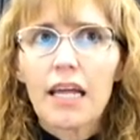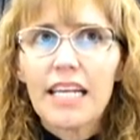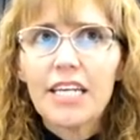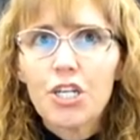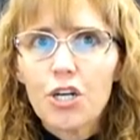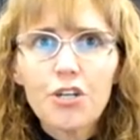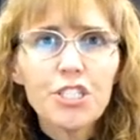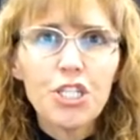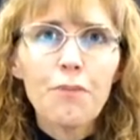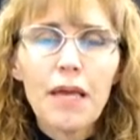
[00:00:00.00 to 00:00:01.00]

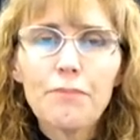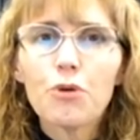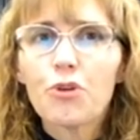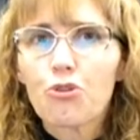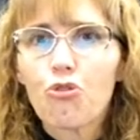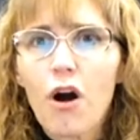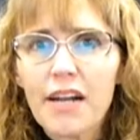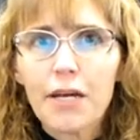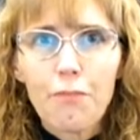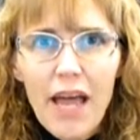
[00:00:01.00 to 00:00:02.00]
Encouraging people with
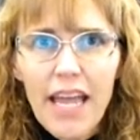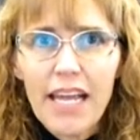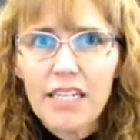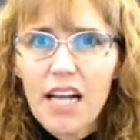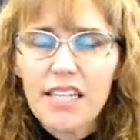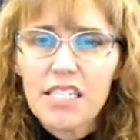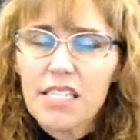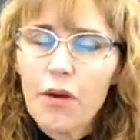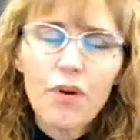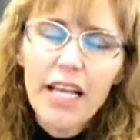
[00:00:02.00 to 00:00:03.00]
chronic pain not to
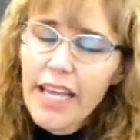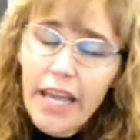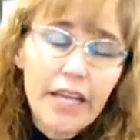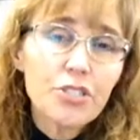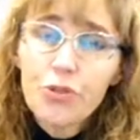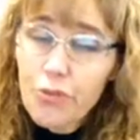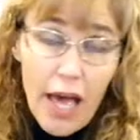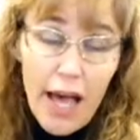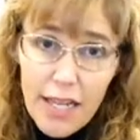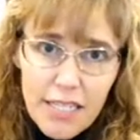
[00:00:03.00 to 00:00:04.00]
say, well, I can't do
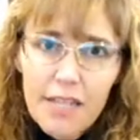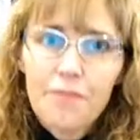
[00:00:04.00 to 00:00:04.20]
that